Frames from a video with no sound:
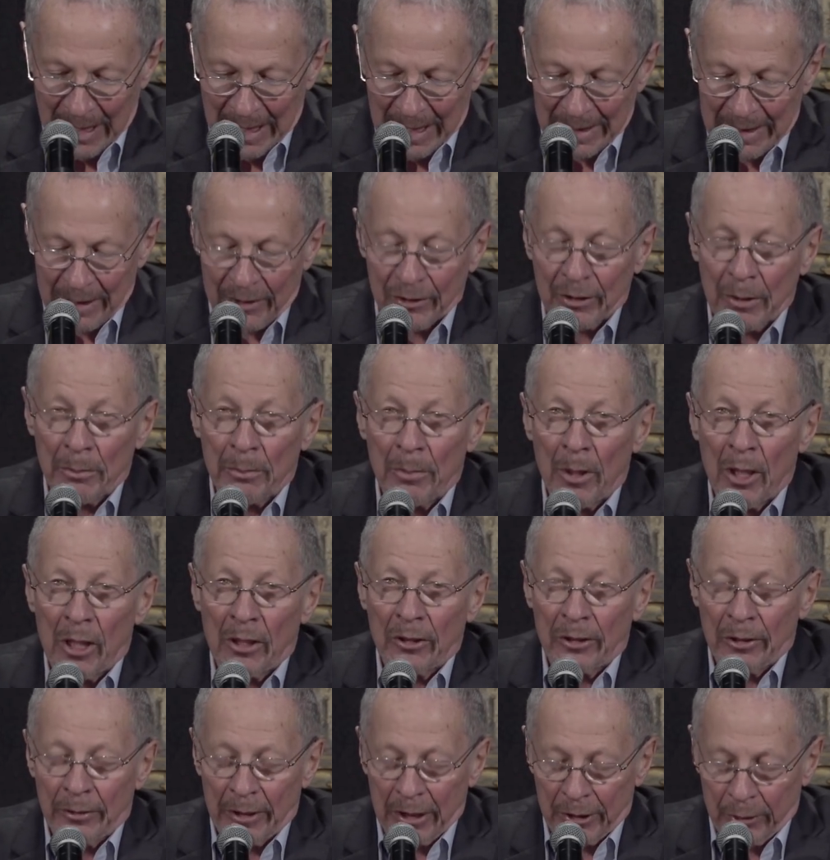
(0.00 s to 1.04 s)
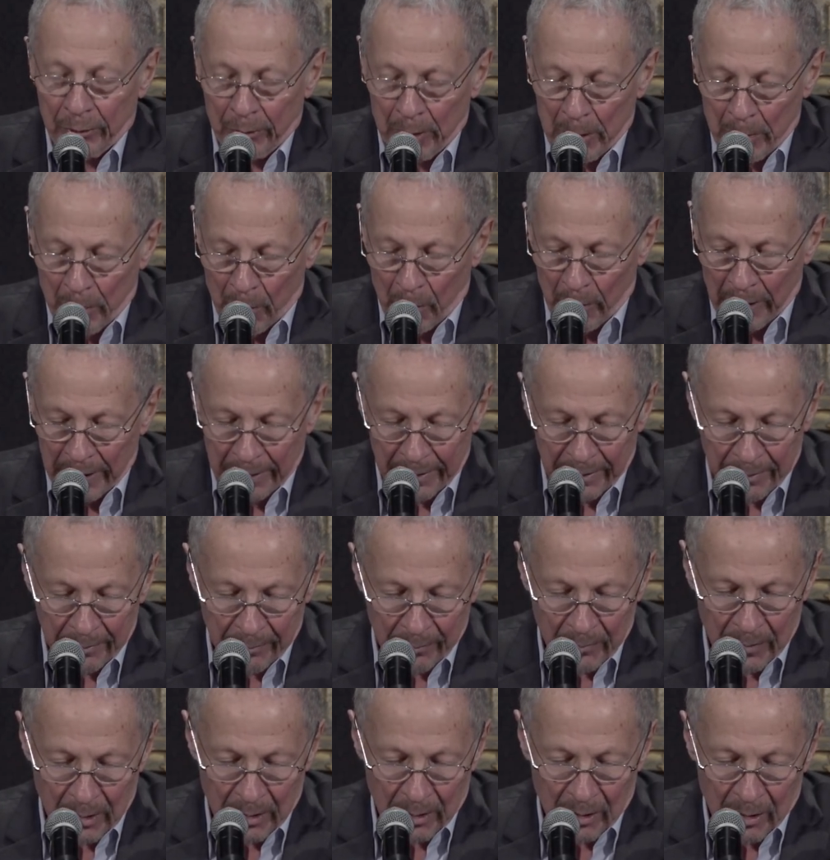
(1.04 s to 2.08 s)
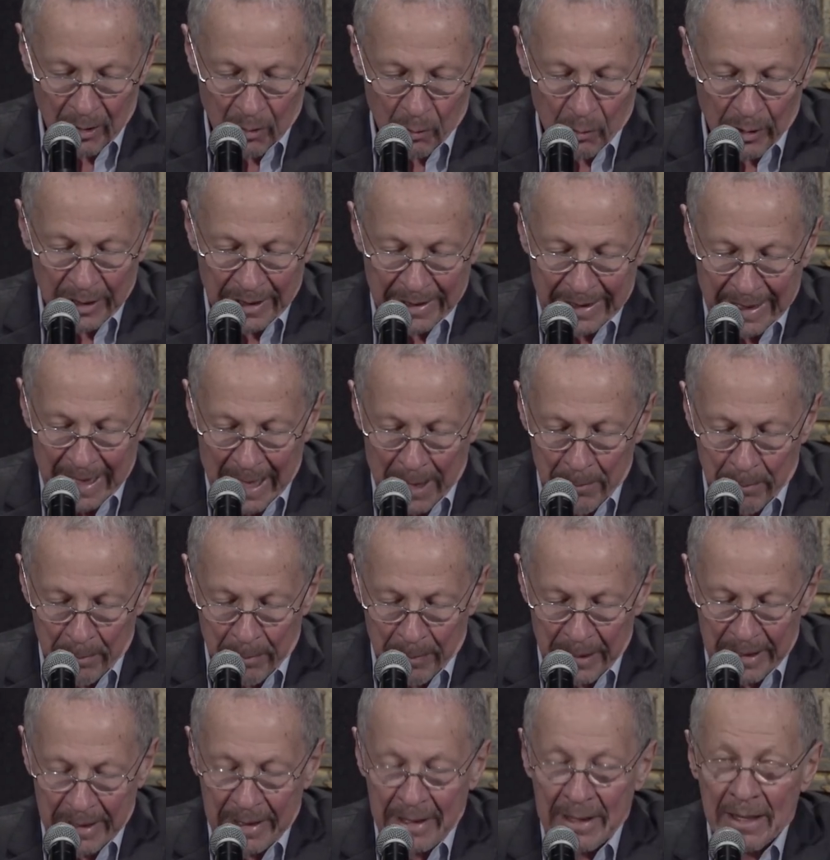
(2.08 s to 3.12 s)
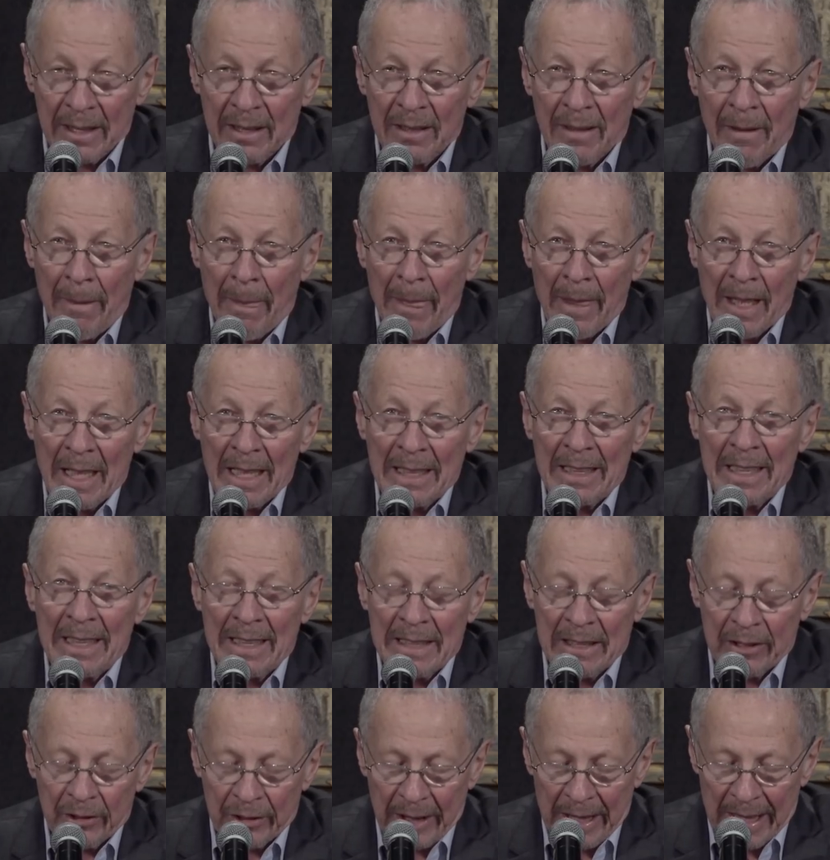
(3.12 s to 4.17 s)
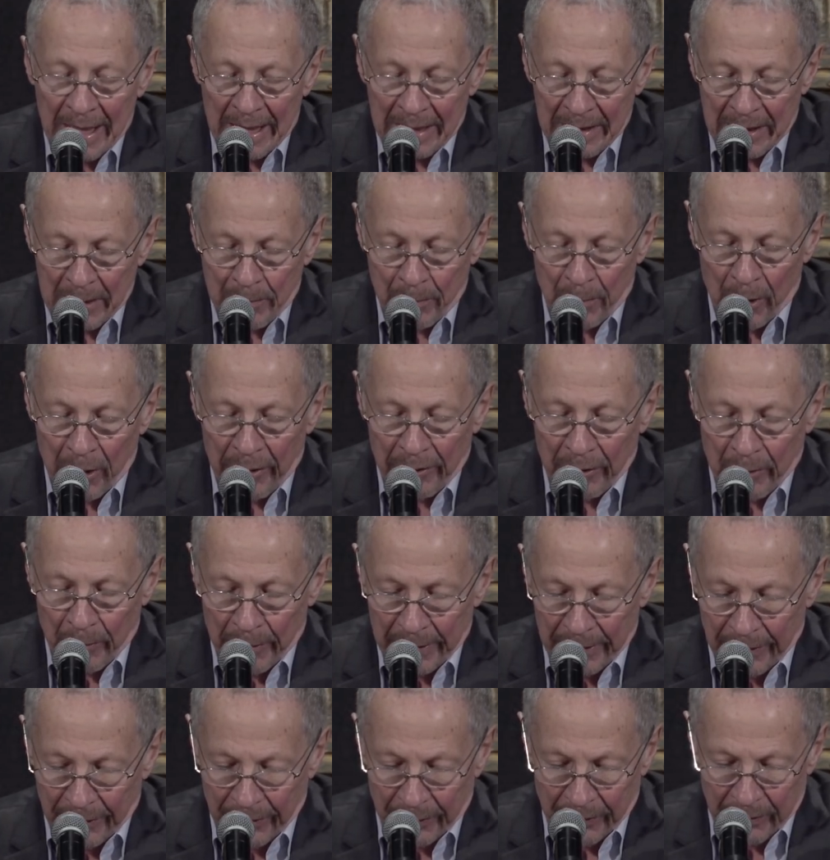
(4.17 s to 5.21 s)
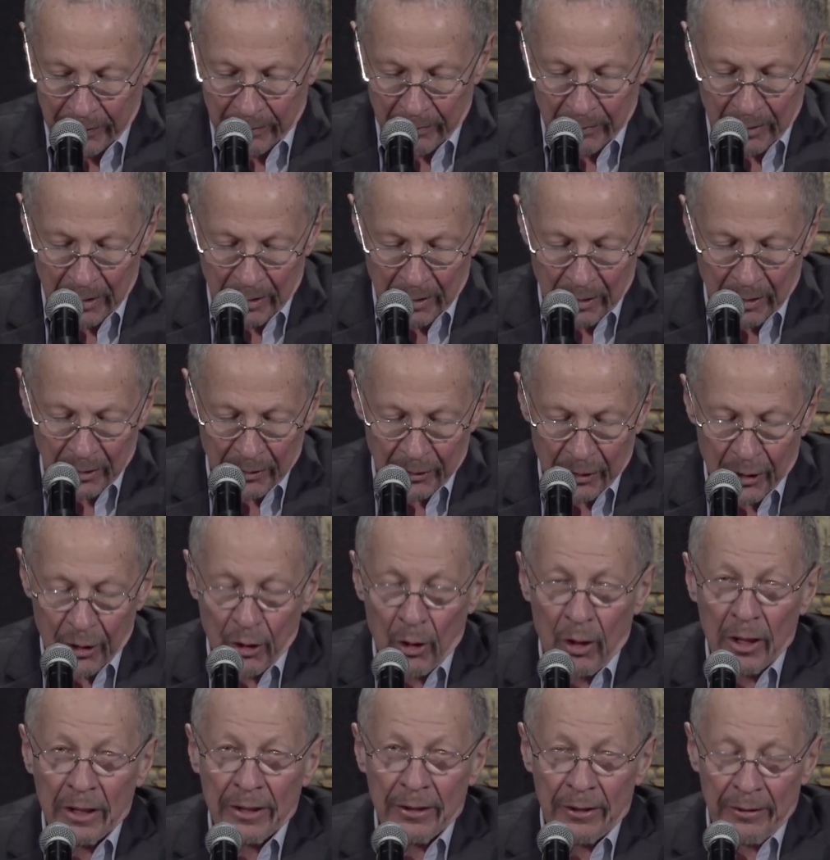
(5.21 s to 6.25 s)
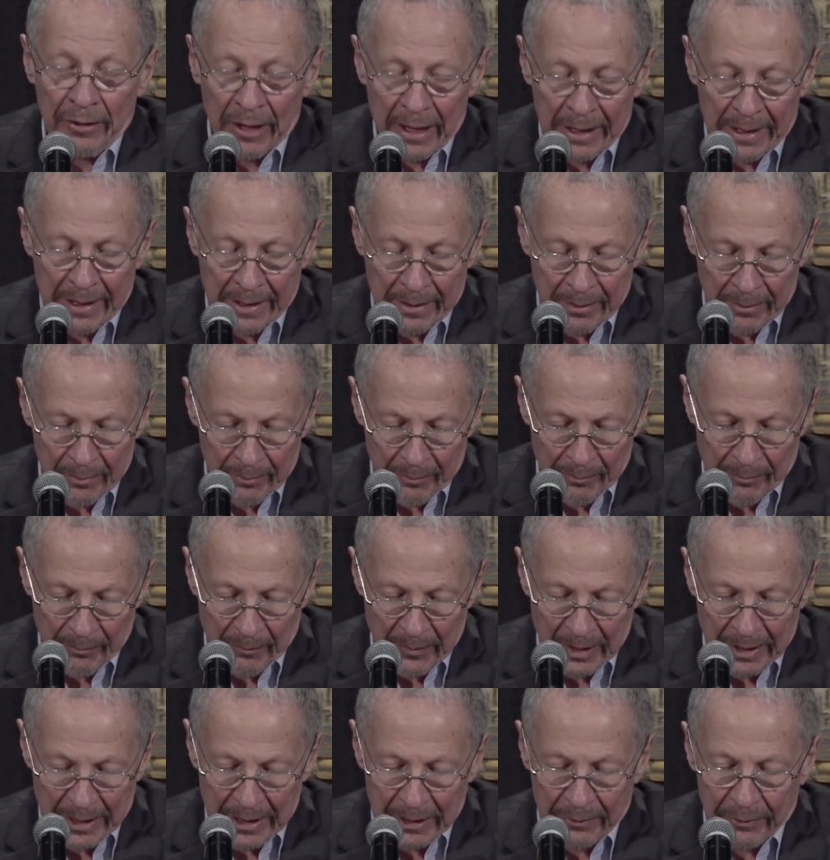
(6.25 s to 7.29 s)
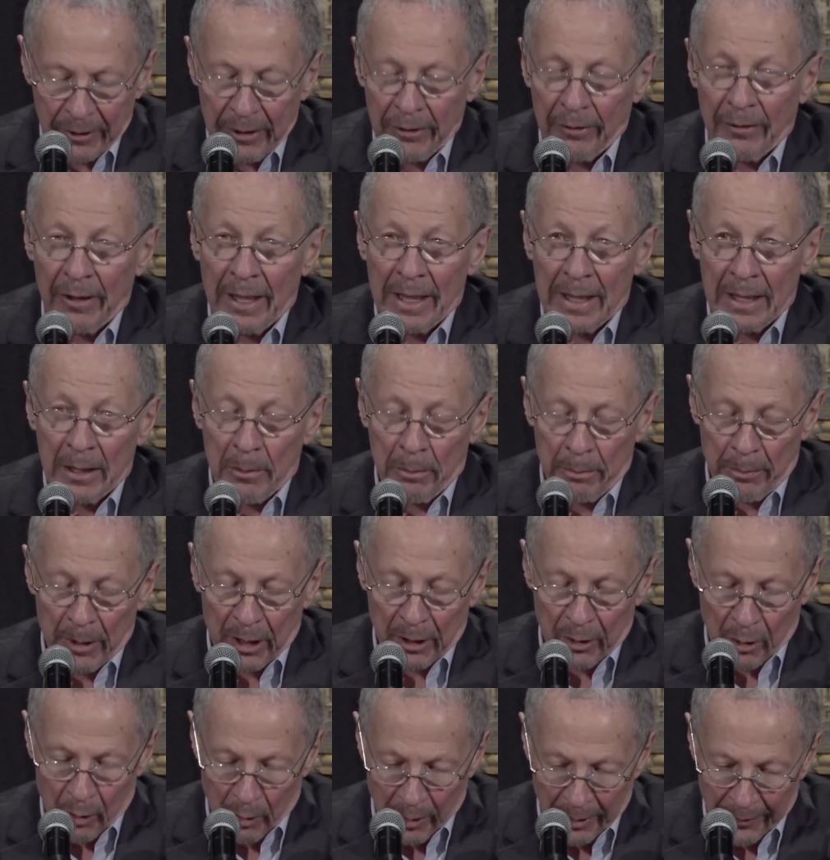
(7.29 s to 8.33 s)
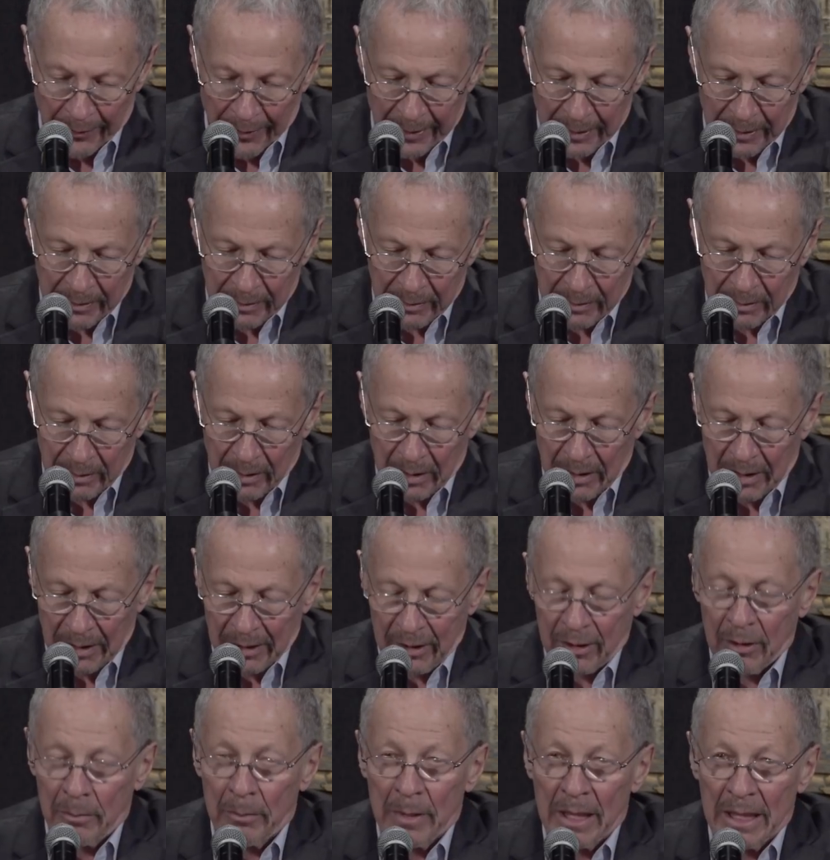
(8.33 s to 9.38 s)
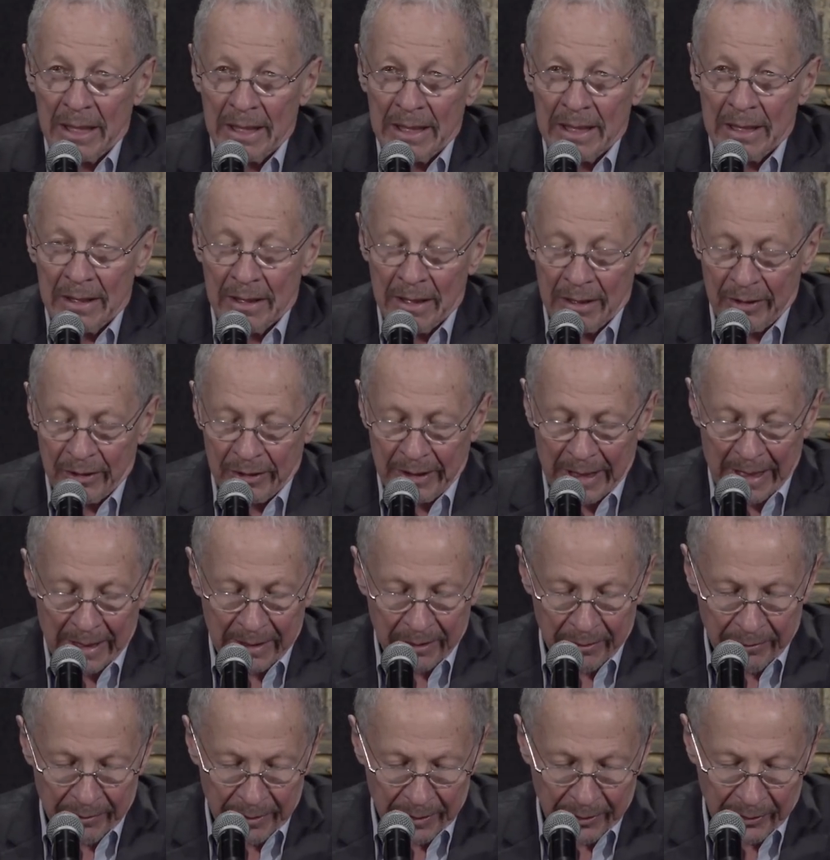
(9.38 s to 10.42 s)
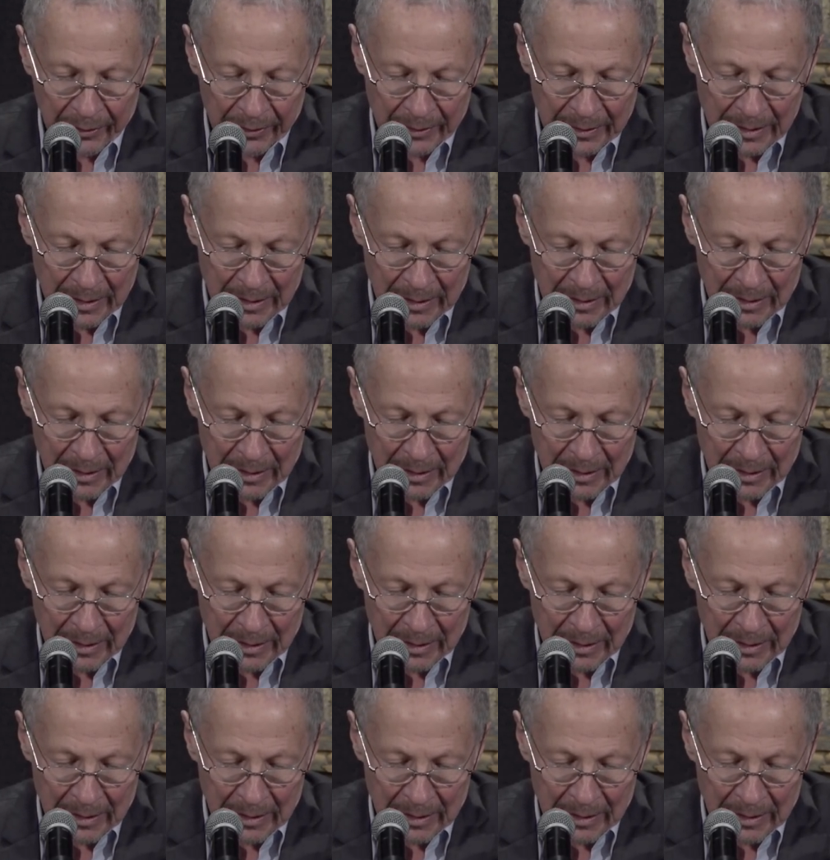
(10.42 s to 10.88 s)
It is the Borowitz Report with a cap B, and he is Andy Borowitz, New Yorker writer, TV writer, book author, comedian, satirist,